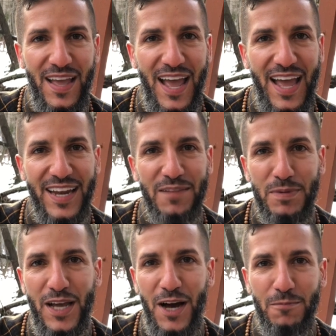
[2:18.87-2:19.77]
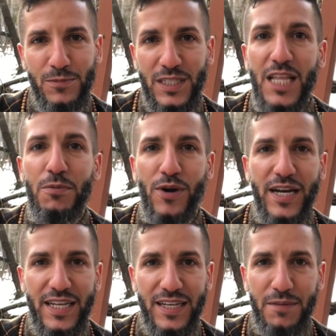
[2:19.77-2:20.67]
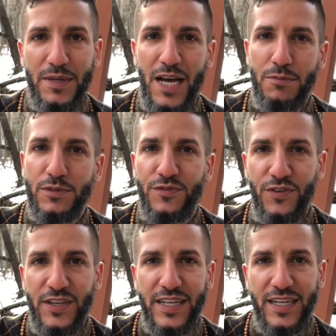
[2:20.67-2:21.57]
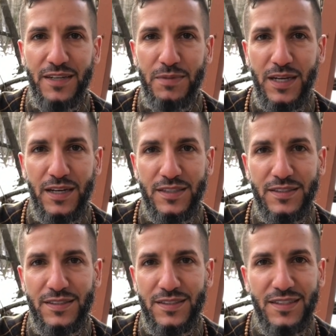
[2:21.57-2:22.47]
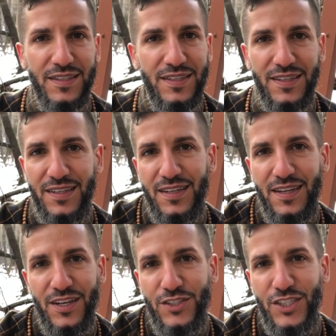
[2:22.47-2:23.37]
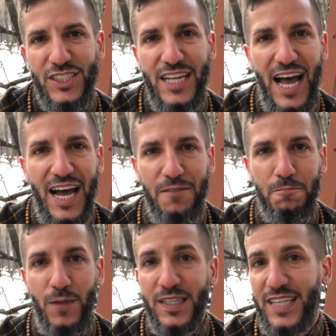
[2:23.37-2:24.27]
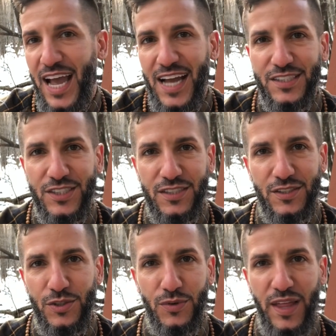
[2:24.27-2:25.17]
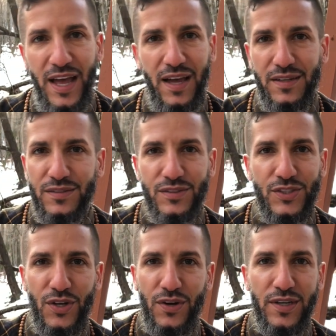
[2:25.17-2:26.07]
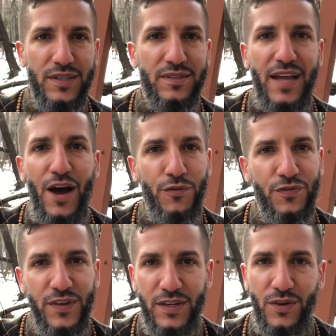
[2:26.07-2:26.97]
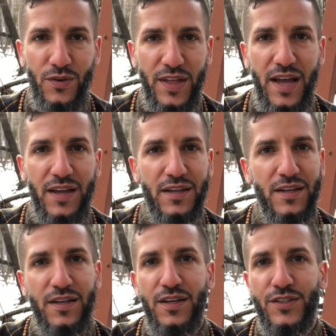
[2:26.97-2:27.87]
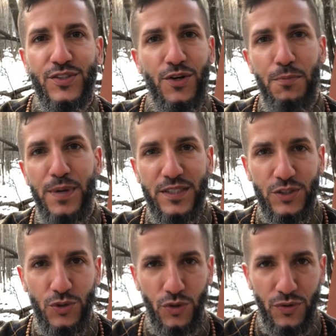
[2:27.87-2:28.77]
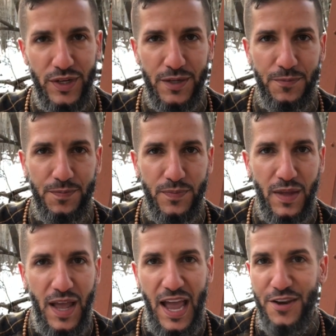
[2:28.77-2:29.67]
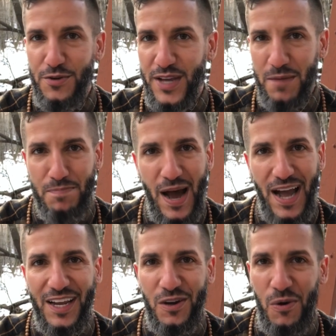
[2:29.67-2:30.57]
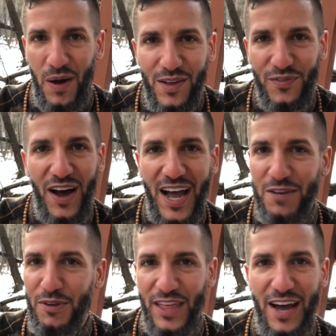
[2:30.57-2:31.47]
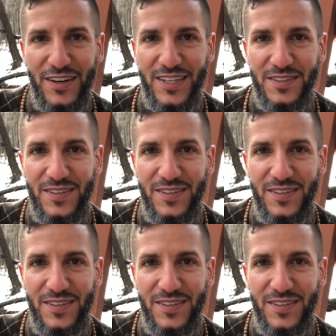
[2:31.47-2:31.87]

And it becomes liberating, it becomes freeing, because you're just not attached to that certain outfit or that certain piece of jewelry. And you get by quite fine without it.